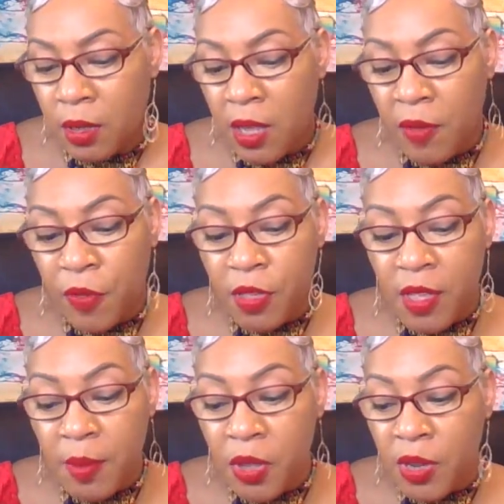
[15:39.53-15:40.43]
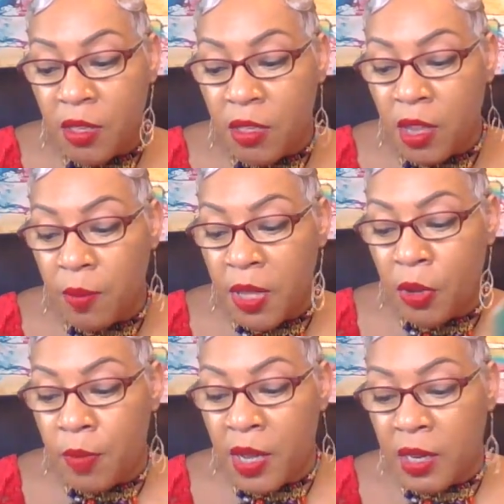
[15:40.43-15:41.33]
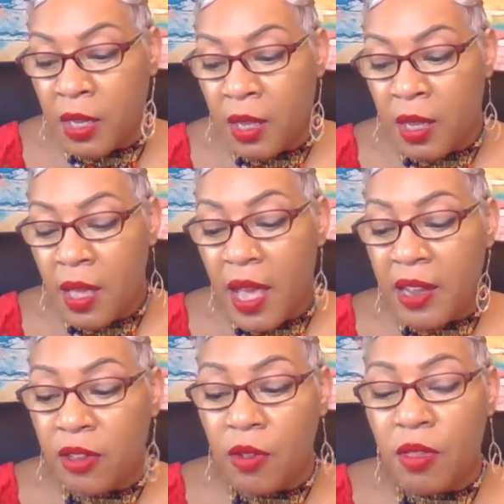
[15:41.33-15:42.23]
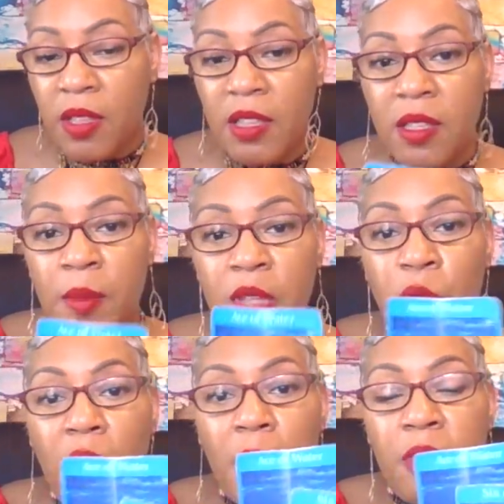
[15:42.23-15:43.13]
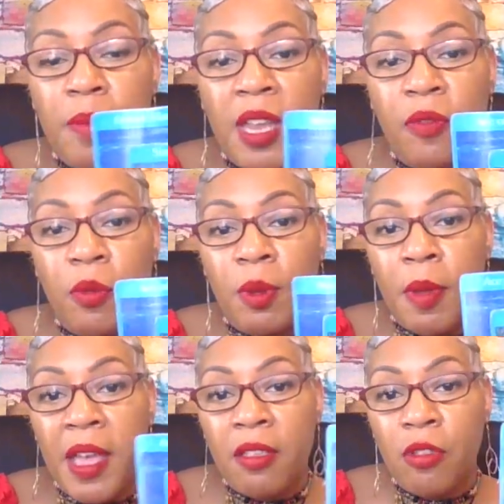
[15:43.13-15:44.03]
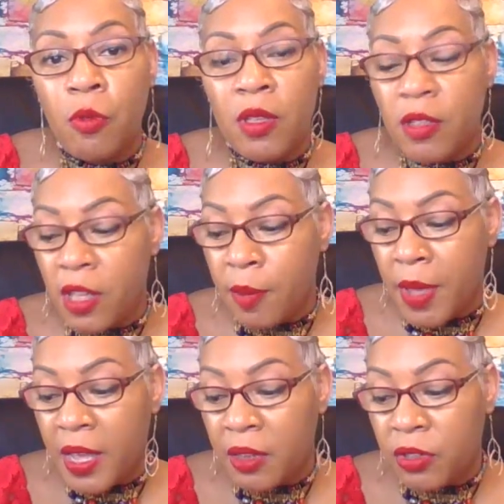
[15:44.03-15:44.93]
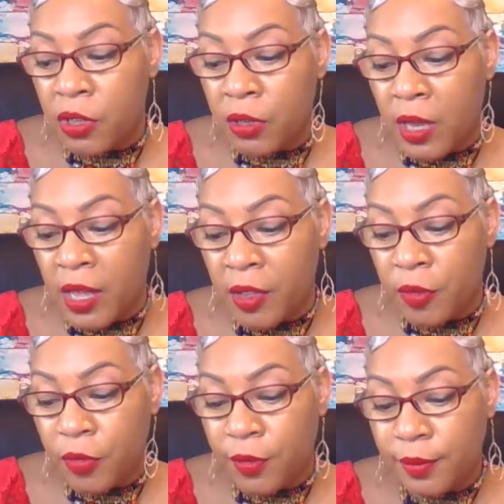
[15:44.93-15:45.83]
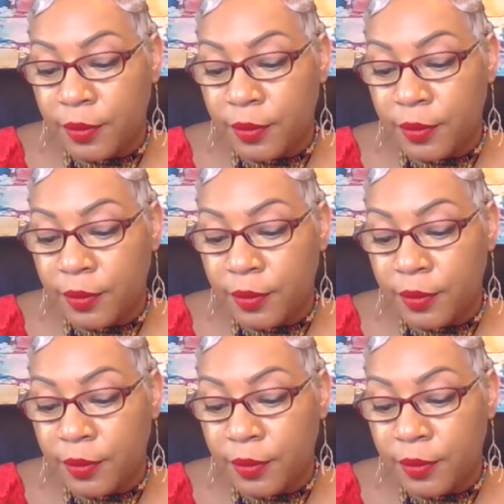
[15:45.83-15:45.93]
And for some of you, this is going to be your money. I do see some of you have somebody from the past who wants to come back into your life.